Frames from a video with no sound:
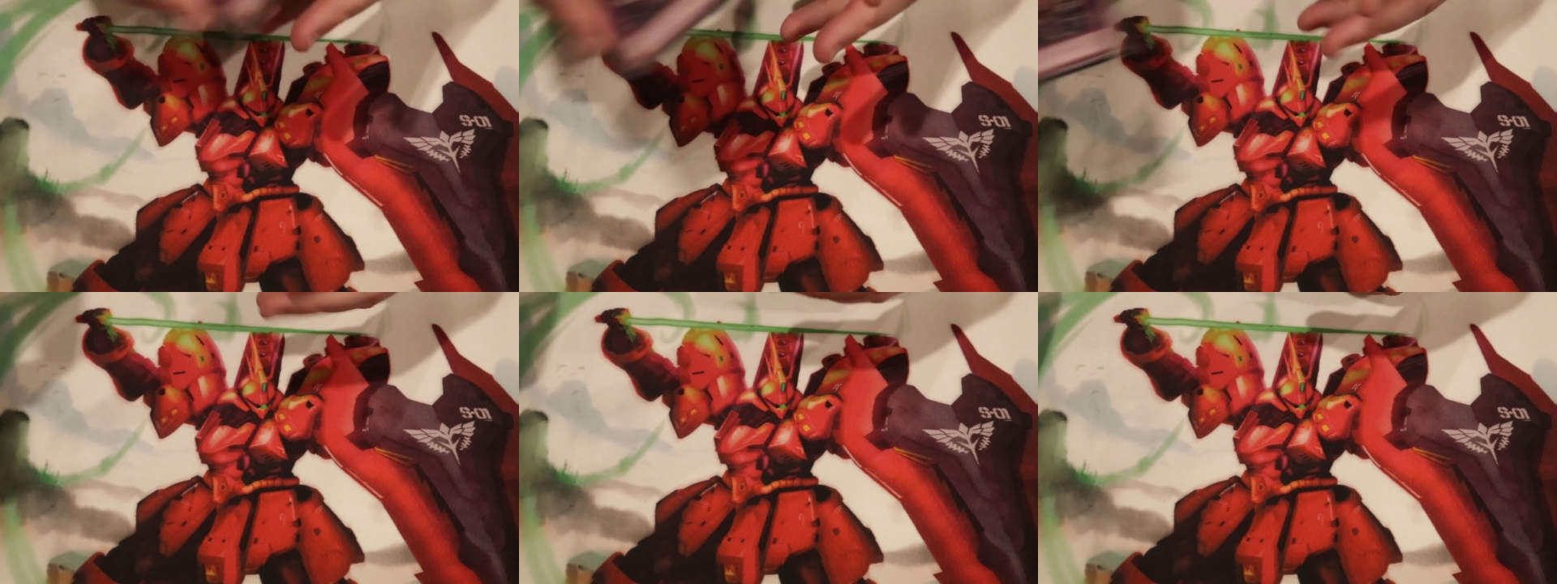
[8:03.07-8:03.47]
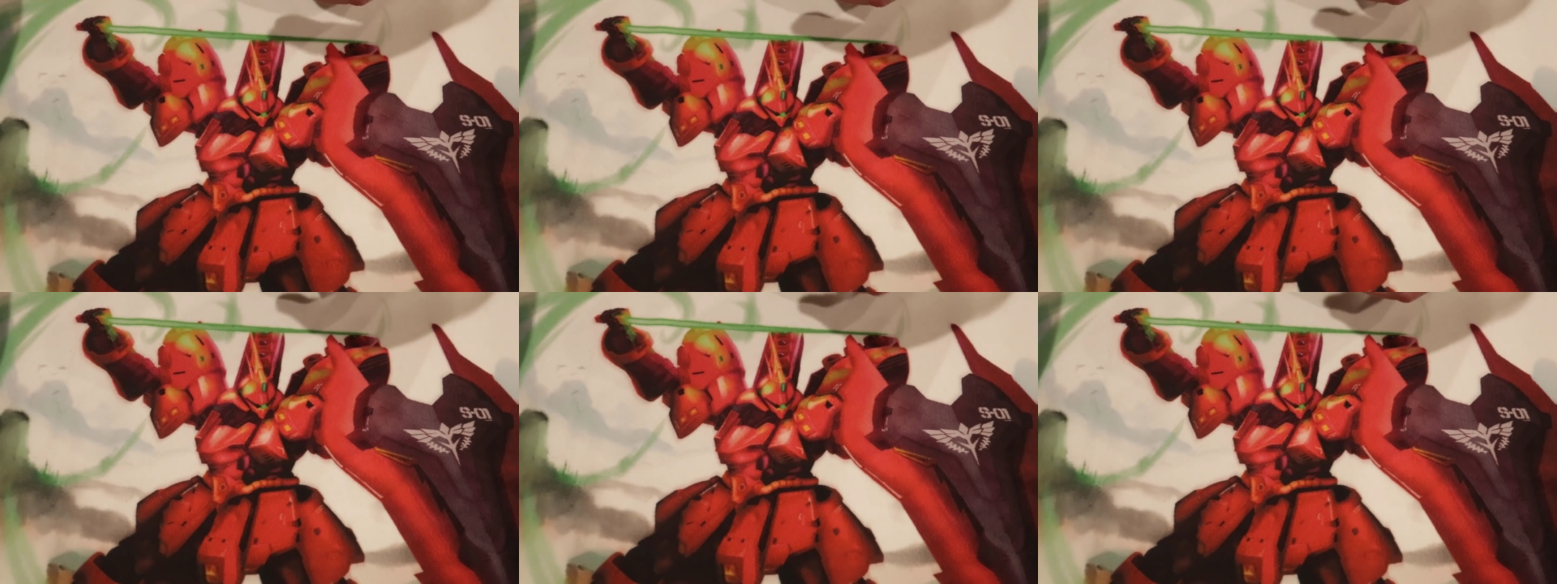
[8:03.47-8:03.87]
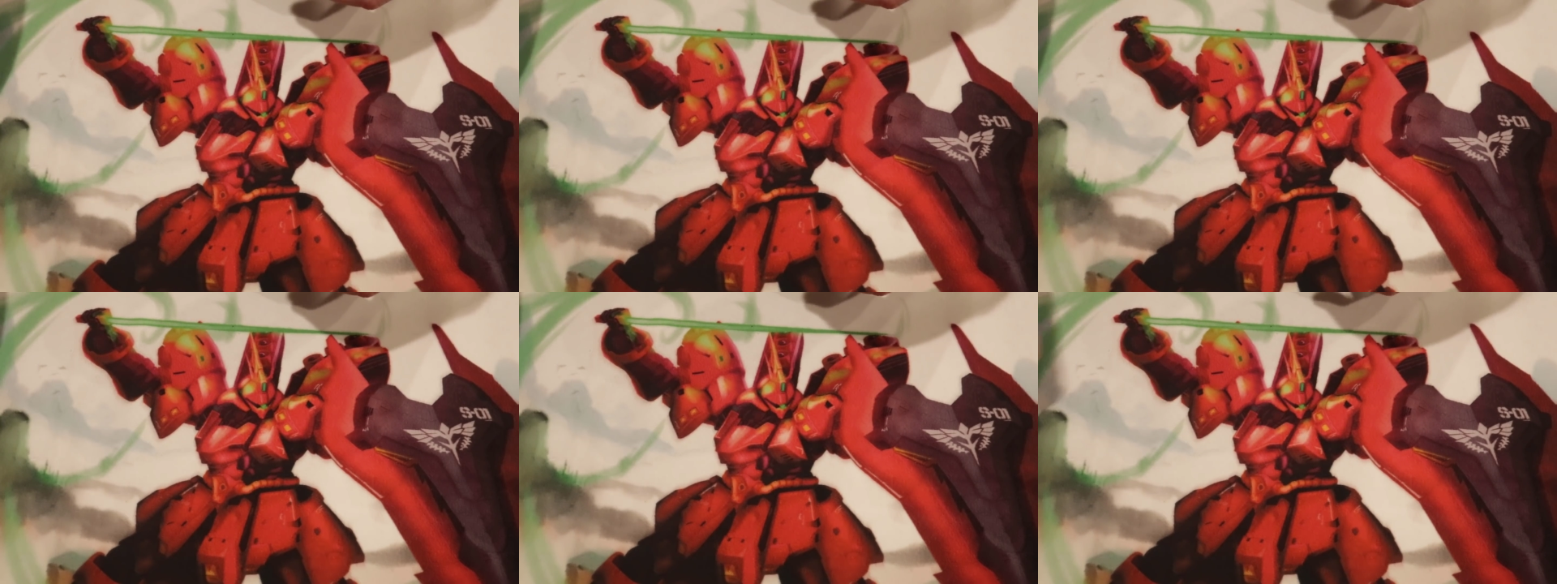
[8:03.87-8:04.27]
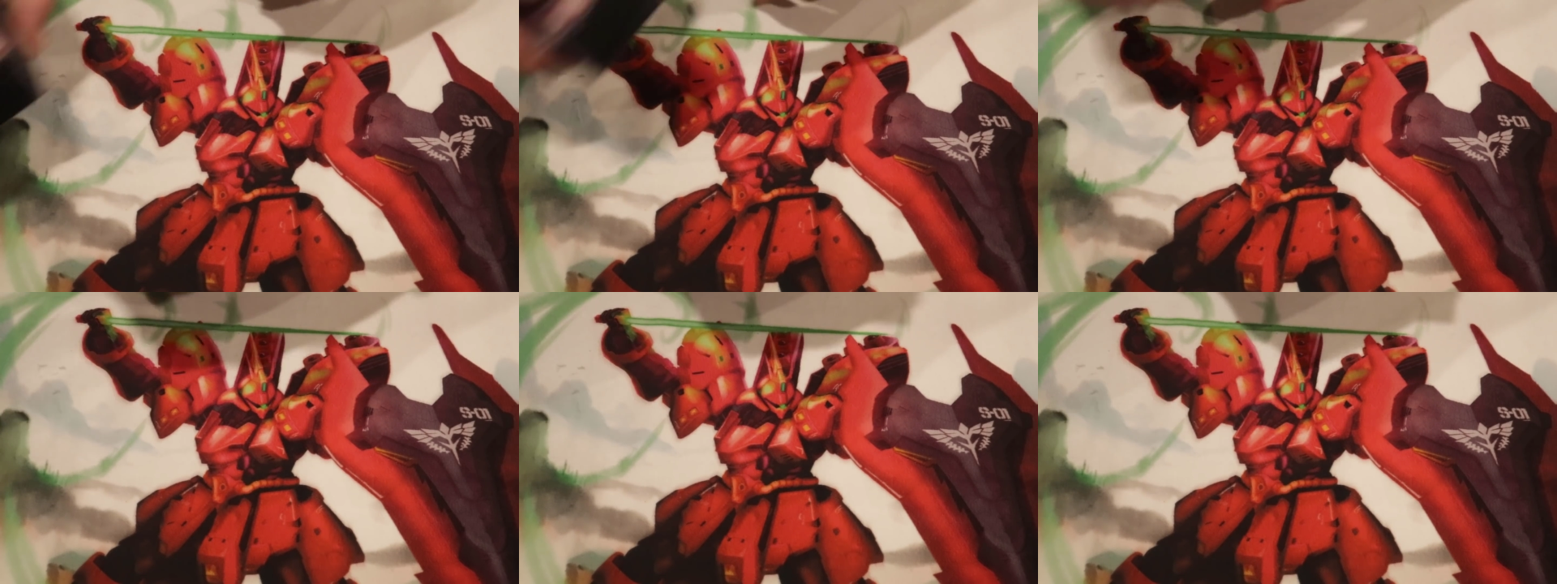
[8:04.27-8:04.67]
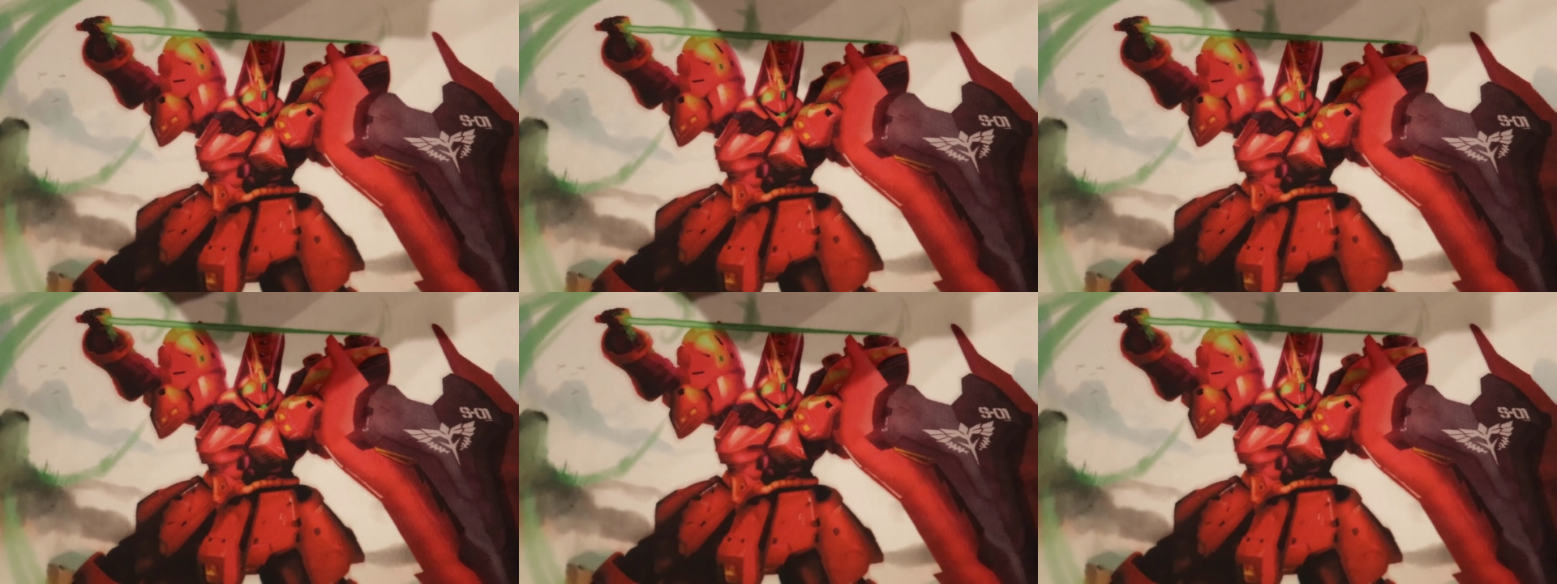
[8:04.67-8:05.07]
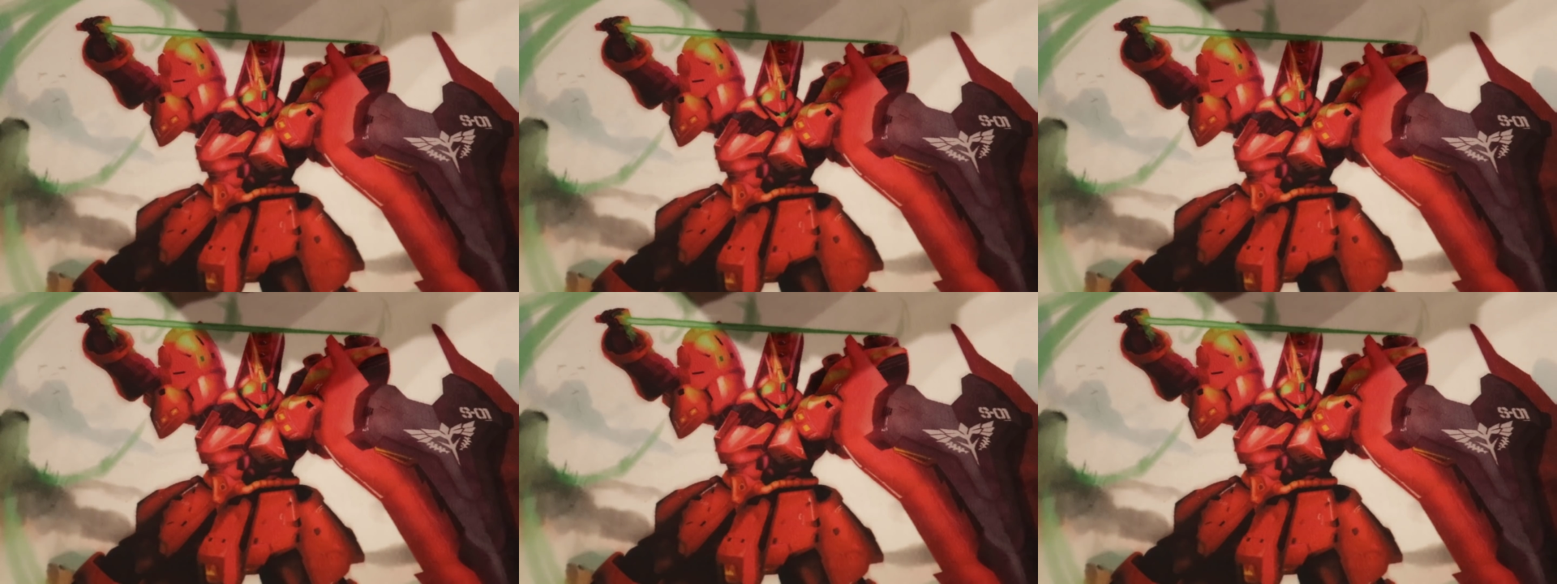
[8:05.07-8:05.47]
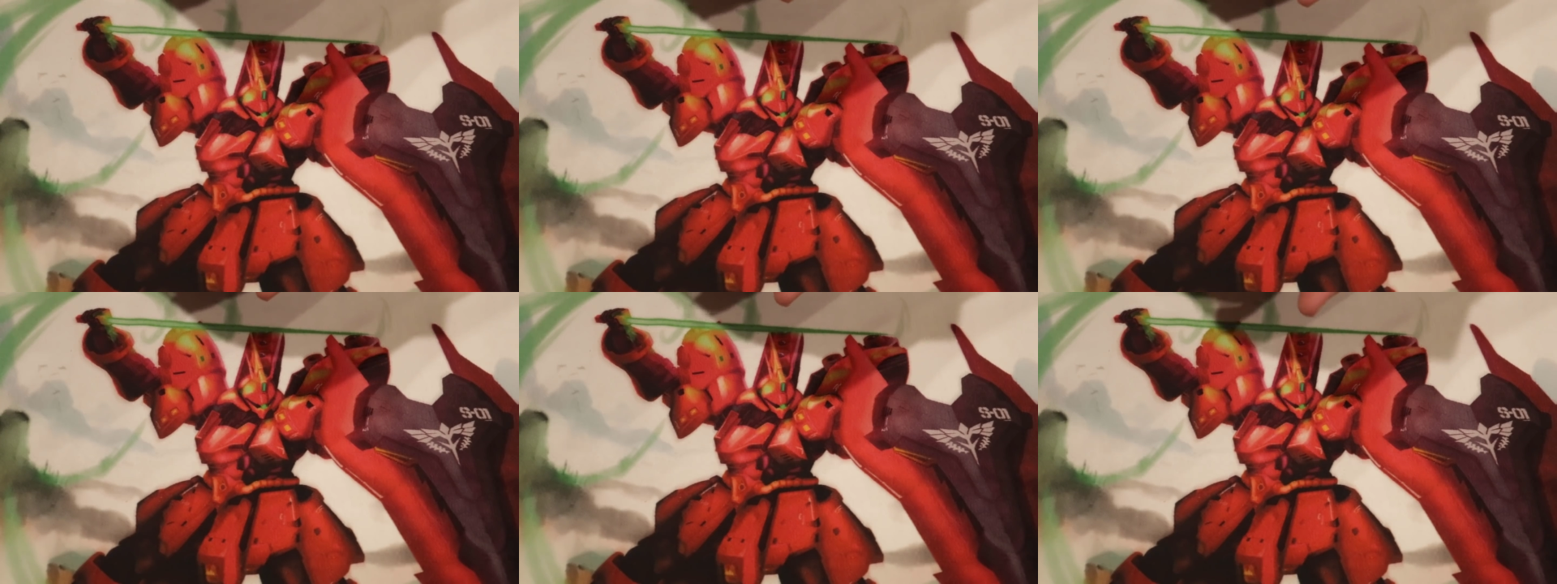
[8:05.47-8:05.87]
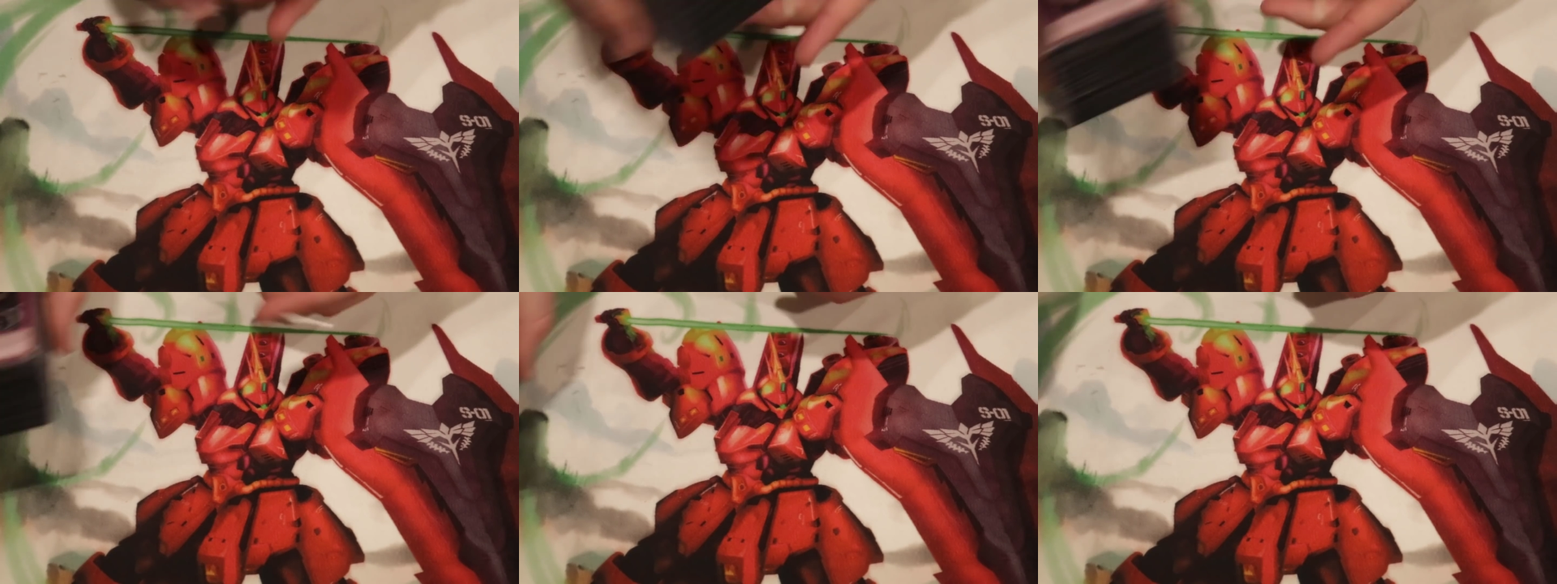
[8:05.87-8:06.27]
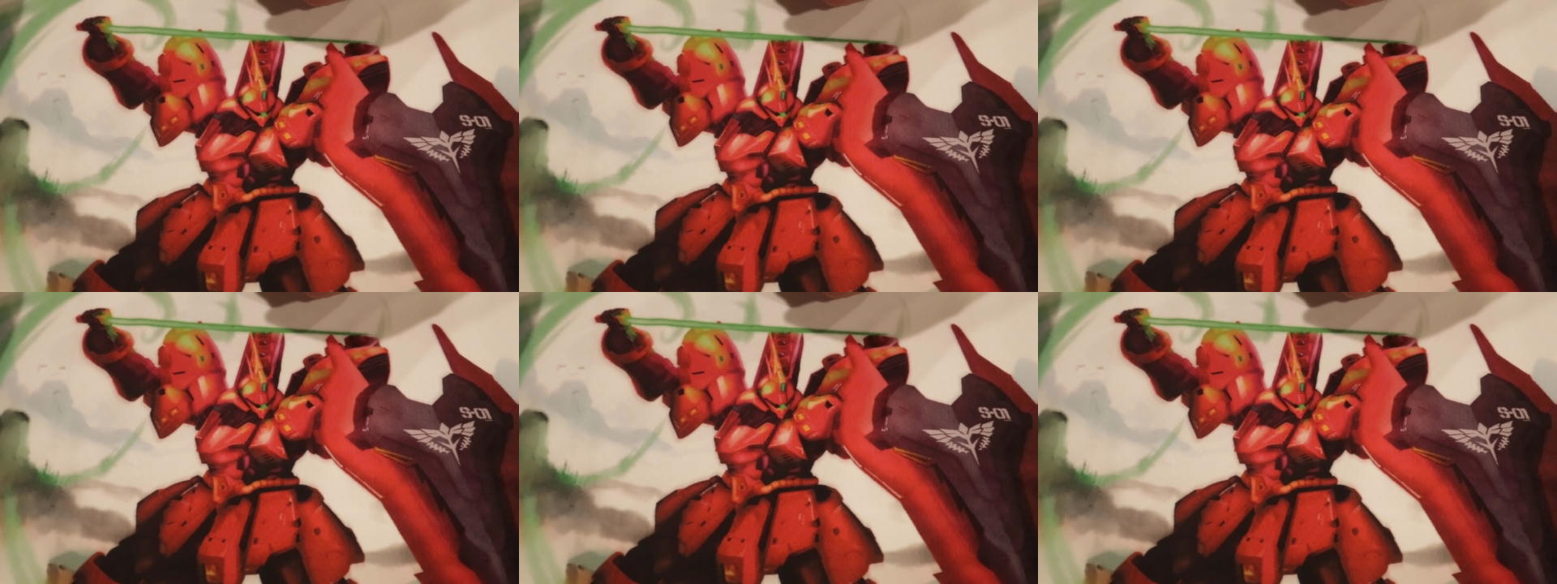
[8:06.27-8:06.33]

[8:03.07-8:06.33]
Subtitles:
Nobody's mouth can be seen.